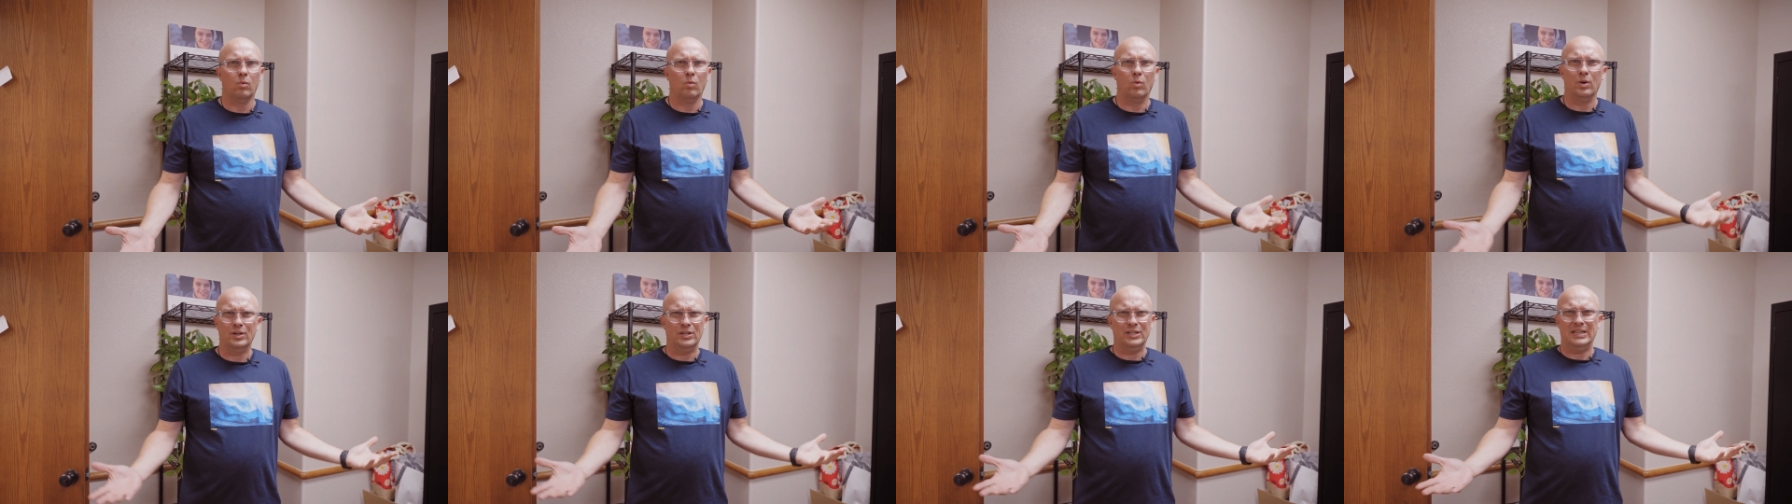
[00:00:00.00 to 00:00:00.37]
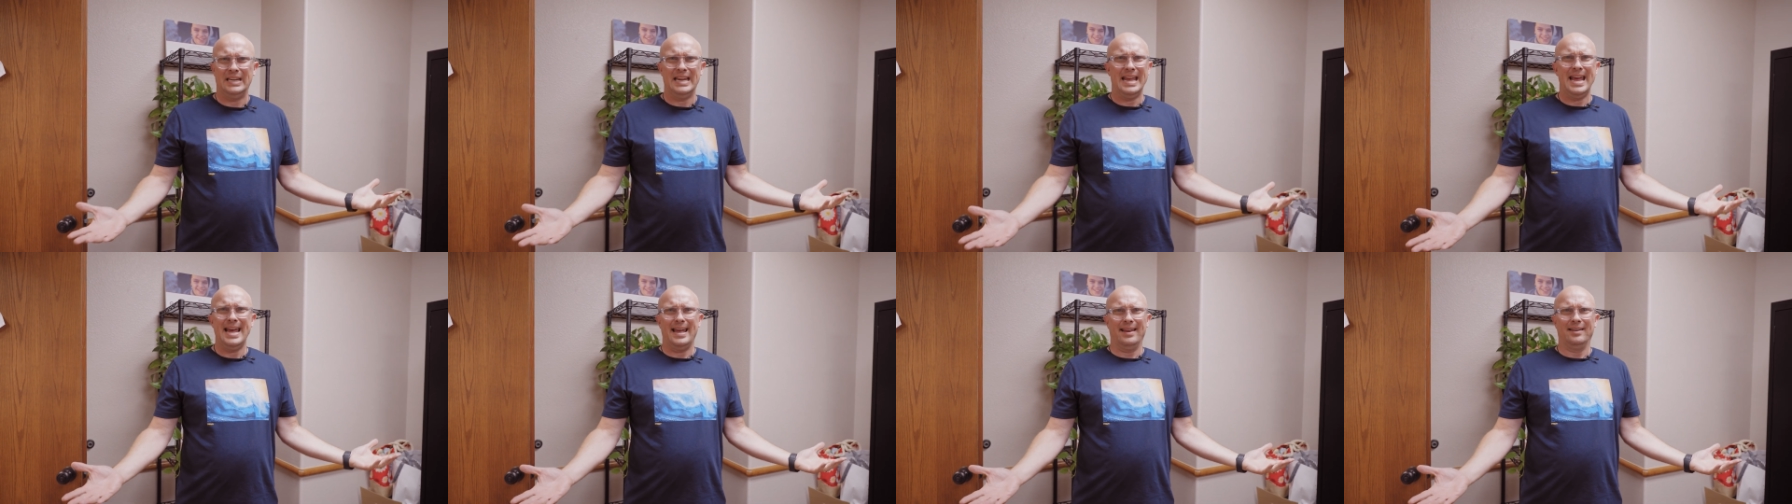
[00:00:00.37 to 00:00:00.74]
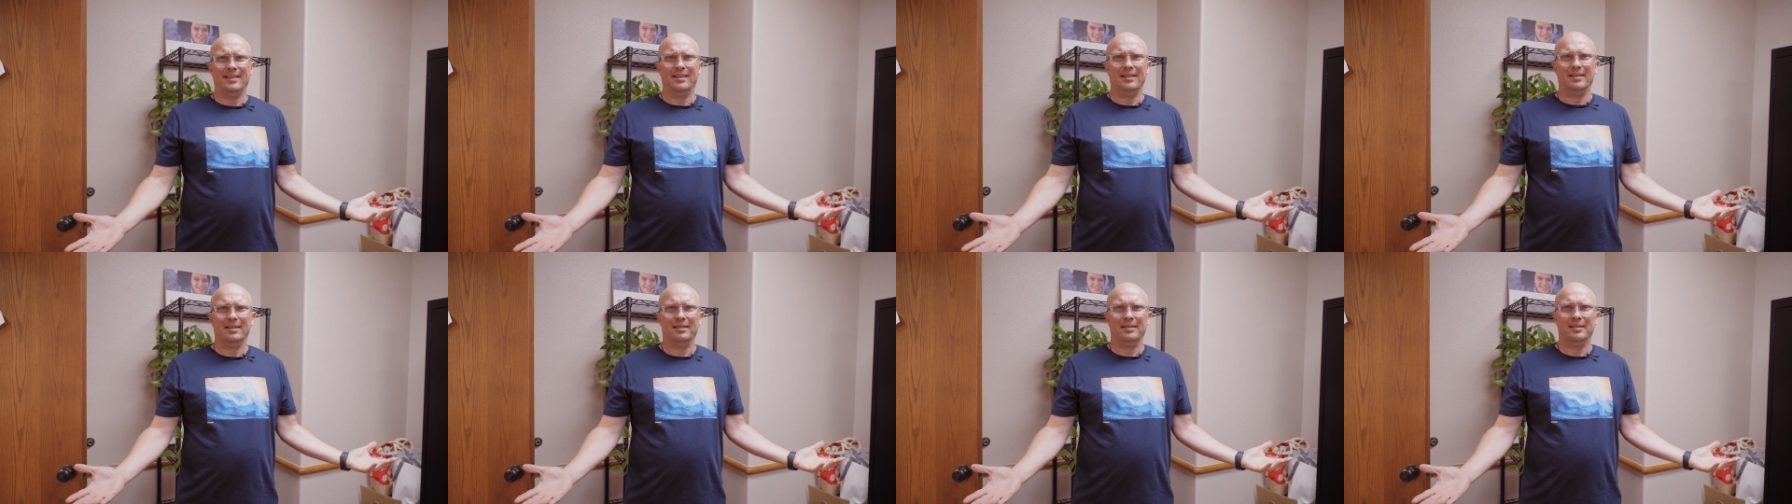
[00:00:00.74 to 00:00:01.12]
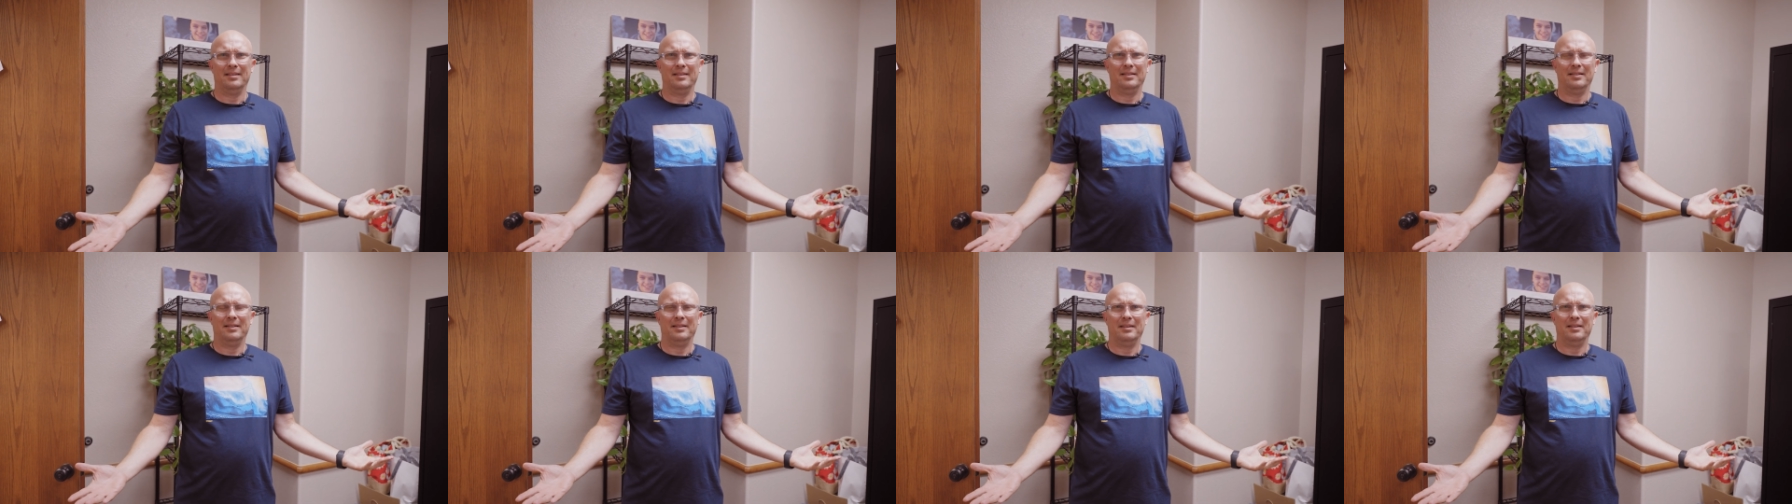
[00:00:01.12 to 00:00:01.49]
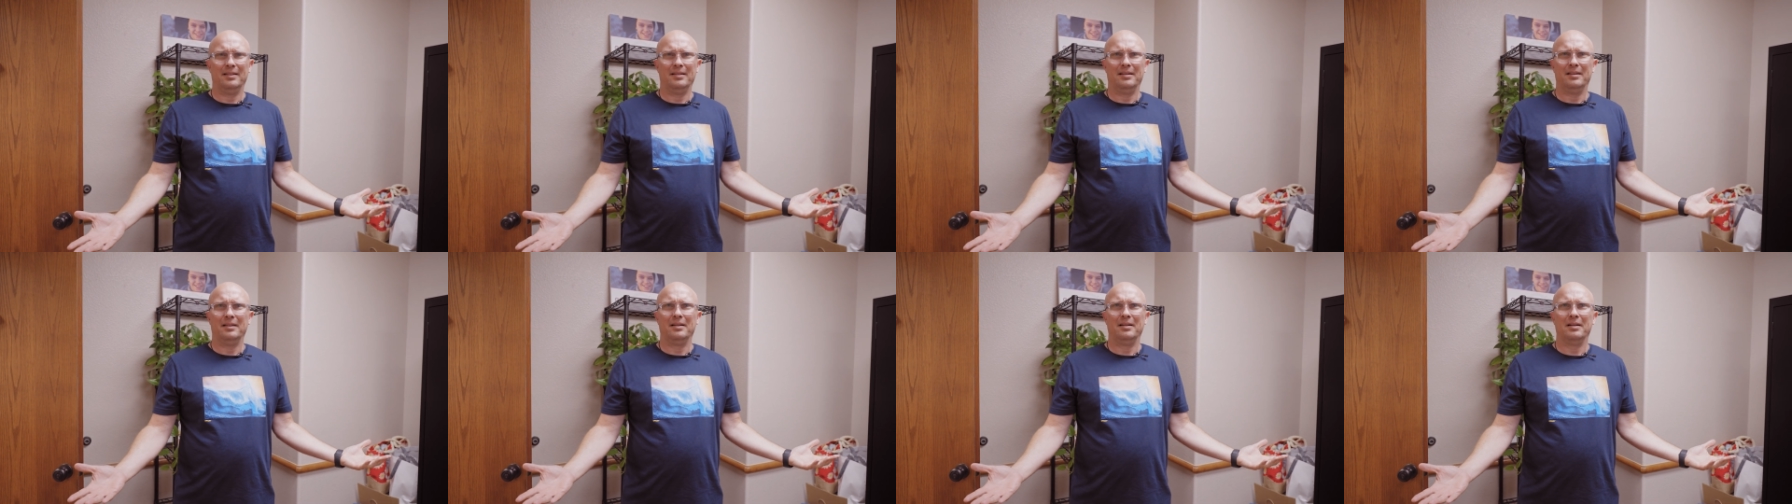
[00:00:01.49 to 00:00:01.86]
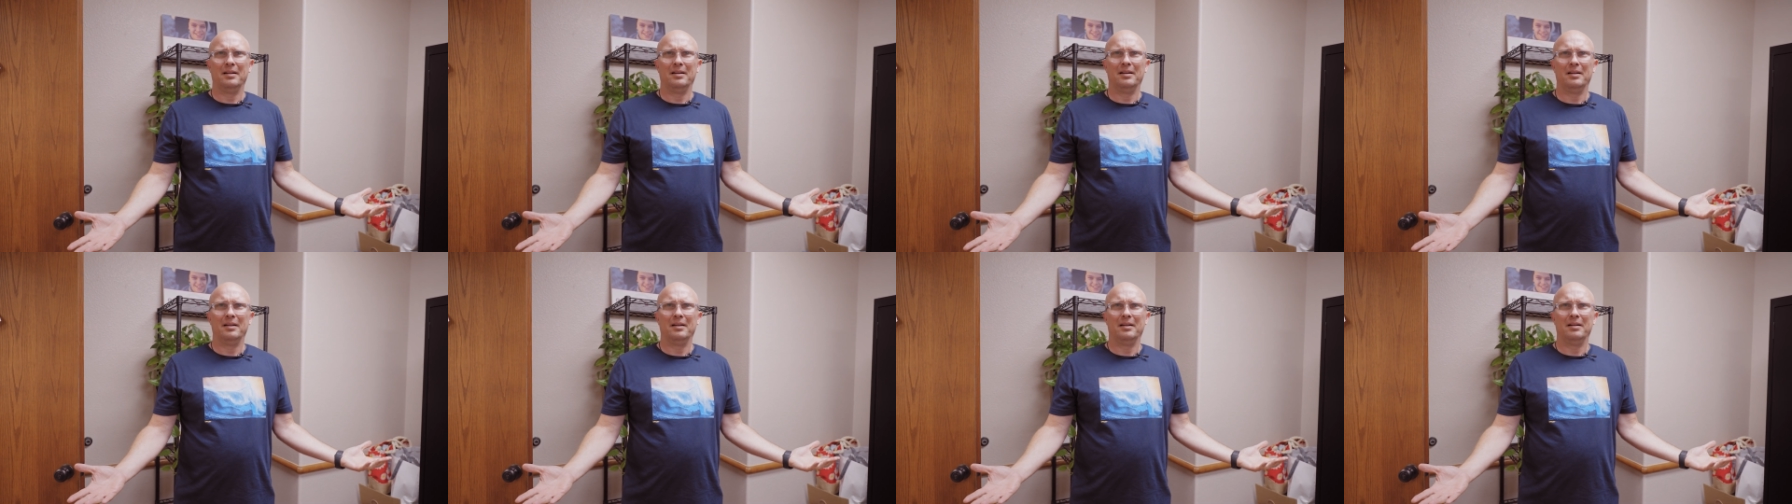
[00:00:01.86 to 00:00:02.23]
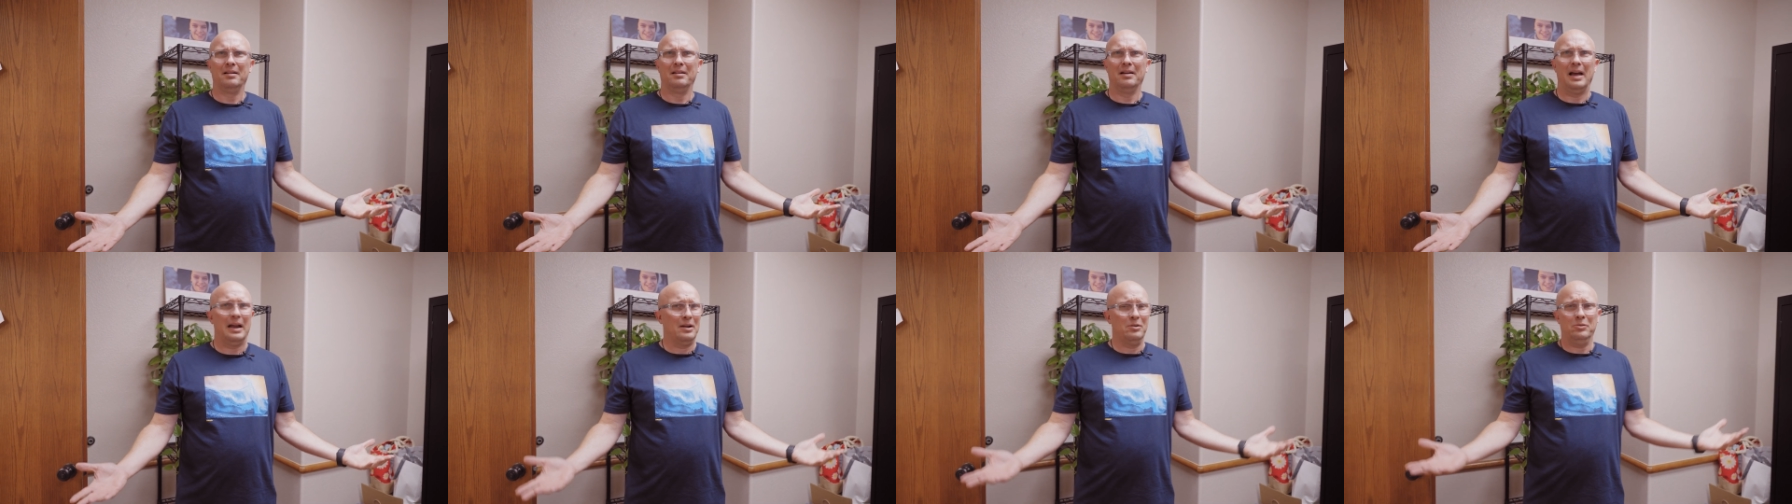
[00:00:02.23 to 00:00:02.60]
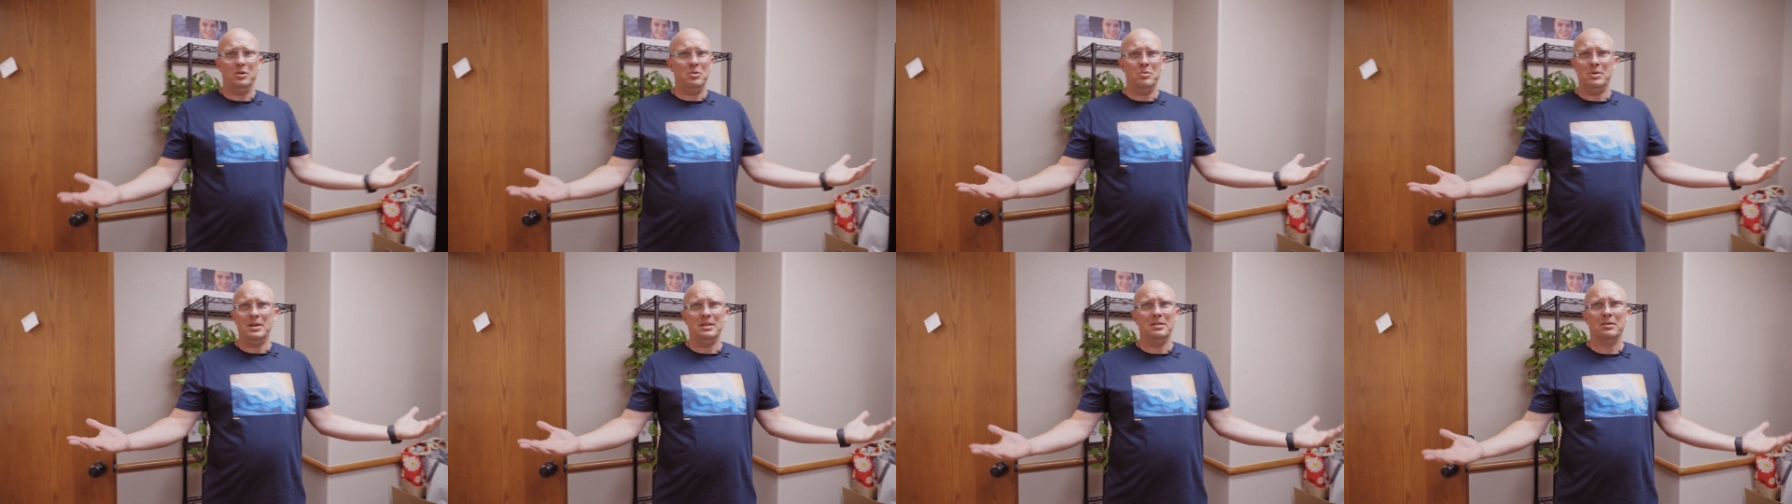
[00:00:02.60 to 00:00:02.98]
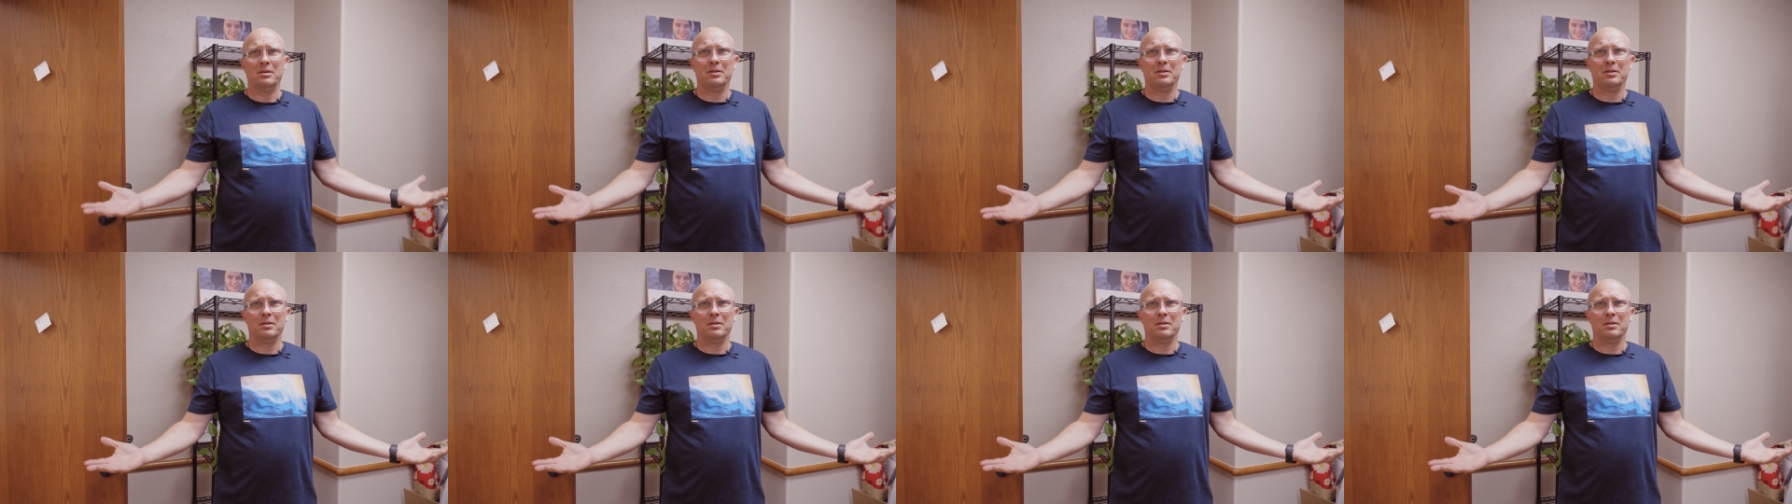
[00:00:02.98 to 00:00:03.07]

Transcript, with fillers: Where's she at? I don't know. I don't know.